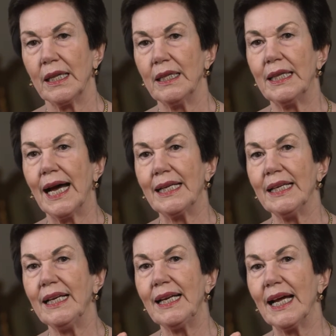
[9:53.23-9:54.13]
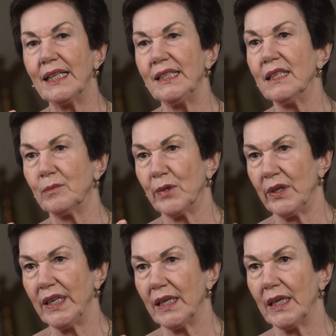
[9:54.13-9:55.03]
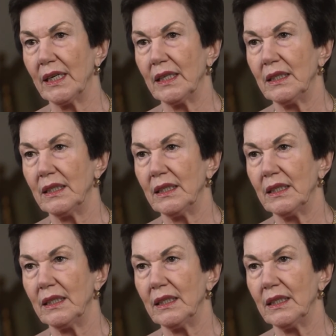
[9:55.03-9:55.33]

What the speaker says: that in Latin America,